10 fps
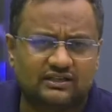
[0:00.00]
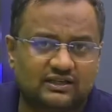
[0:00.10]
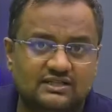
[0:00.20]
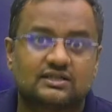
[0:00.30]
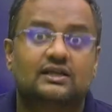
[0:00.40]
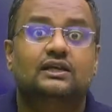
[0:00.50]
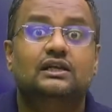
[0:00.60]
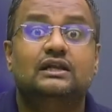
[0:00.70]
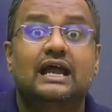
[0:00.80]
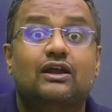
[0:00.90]
runs.
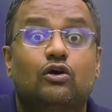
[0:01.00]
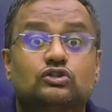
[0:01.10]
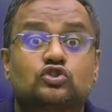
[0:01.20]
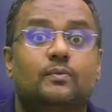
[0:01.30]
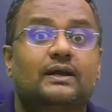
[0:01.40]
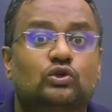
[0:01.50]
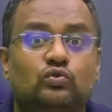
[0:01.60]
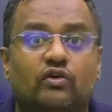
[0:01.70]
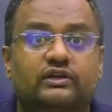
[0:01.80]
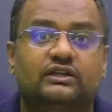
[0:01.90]
England also make
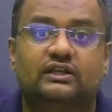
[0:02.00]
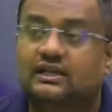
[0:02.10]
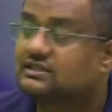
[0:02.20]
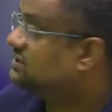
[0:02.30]
243 runs.